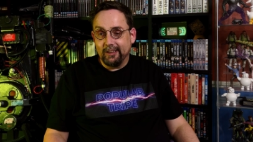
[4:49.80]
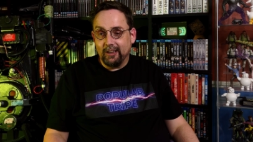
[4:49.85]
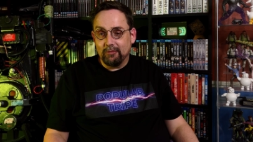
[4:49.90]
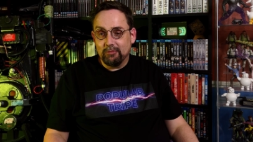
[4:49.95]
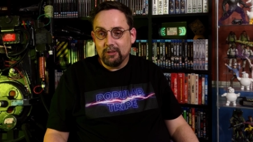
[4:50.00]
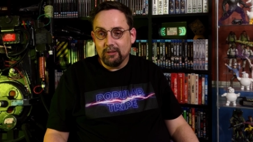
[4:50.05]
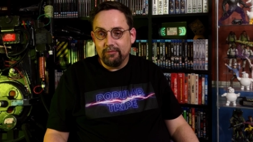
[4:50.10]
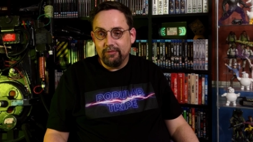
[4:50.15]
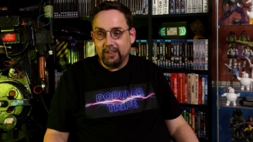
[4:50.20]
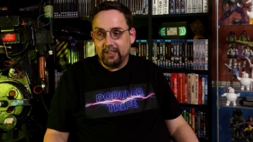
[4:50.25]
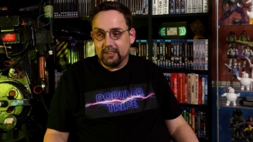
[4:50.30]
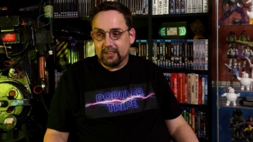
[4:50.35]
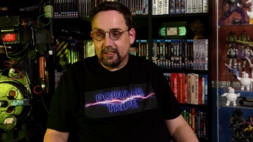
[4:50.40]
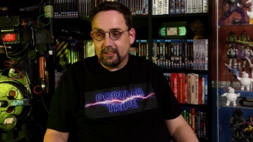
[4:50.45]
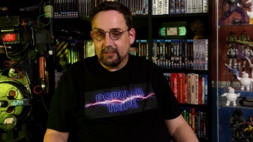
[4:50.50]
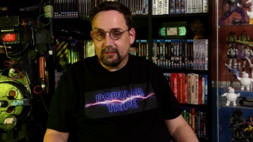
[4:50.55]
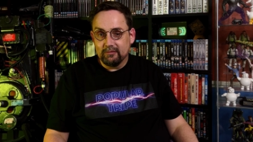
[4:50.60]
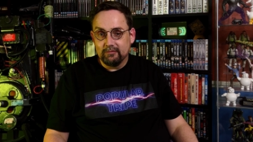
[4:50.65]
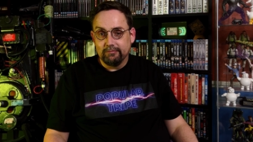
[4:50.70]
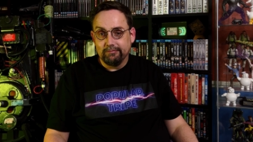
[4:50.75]
I'm
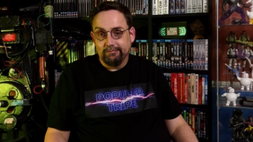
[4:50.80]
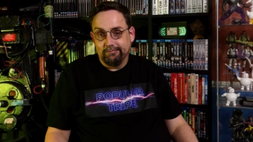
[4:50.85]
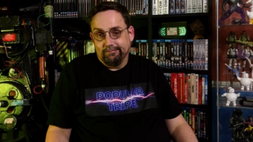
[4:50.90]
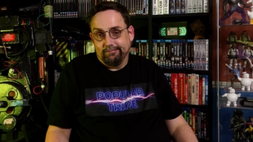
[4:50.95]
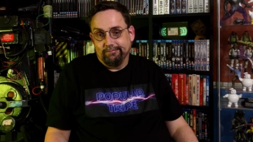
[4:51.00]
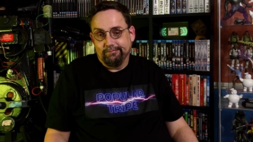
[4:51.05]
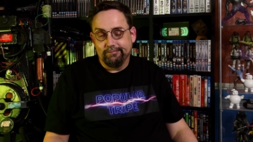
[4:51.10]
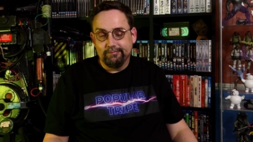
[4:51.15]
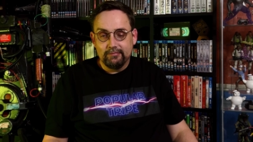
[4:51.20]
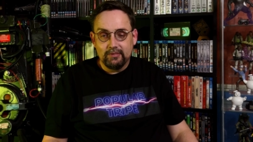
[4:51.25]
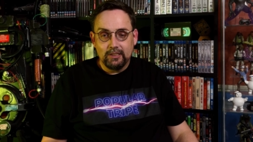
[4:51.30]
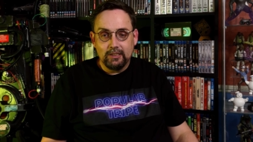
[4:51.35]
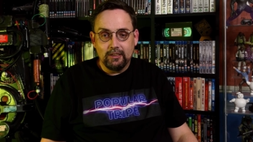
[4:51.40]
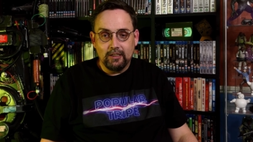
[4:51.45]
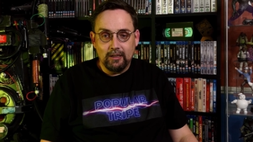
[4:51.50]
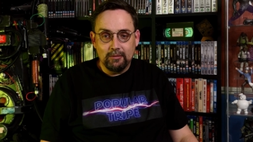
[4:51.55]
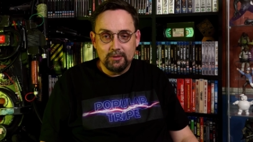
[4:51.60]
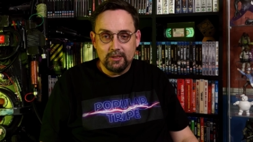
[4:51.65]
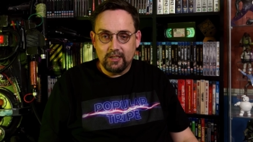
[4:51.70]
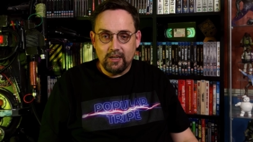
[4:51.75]
convinced.
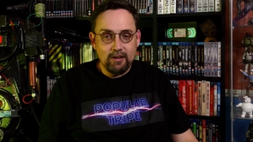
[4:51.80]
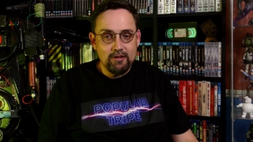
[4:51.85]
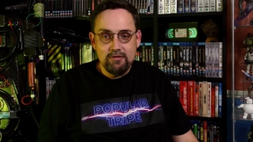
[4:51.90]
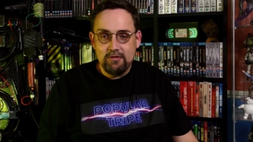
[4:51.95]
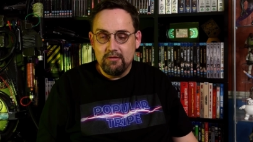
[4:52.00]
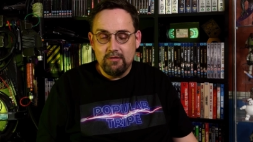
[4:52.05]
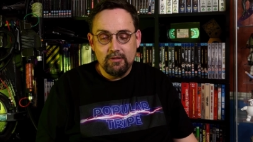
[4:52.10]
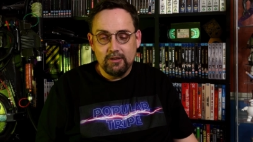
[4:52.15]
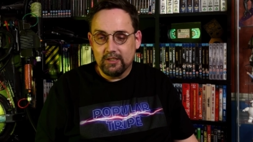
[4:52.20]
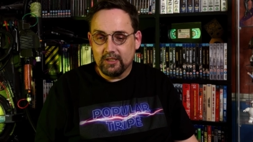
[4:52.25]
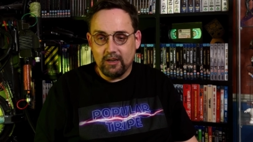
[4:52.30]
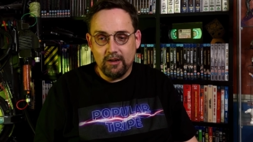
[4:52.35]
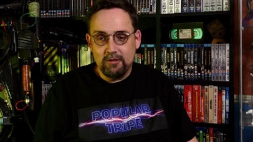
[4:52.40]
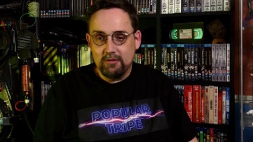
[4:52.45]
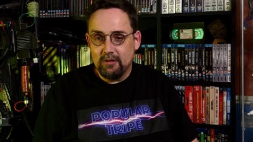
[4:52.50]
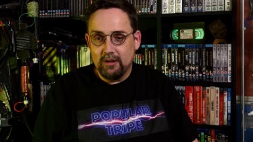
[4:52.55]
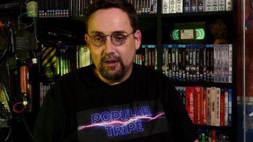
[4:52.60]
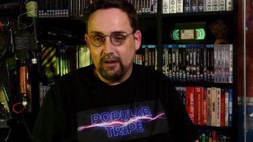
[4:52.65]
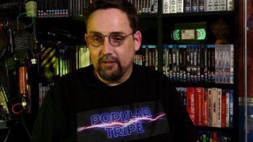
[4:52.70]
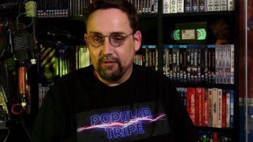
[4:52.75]
I'm so, so
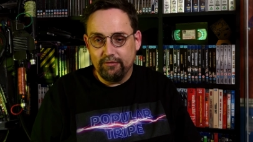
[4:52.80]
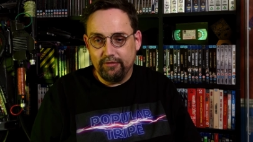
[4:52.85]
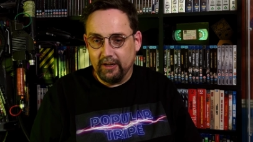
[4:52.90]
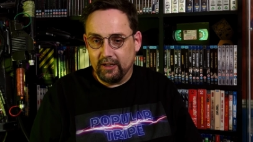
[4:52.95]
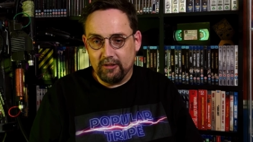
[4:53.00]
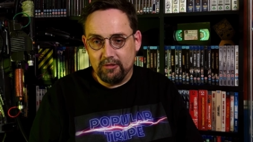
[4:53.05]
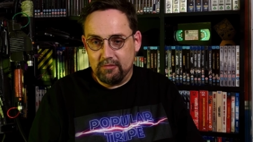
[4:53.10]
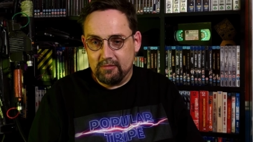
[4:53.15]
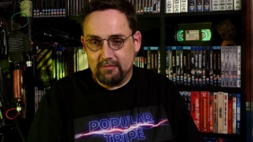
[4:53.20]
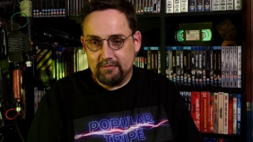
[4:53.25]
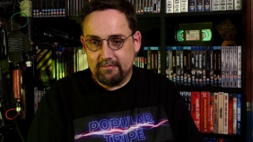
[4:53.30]
fickle.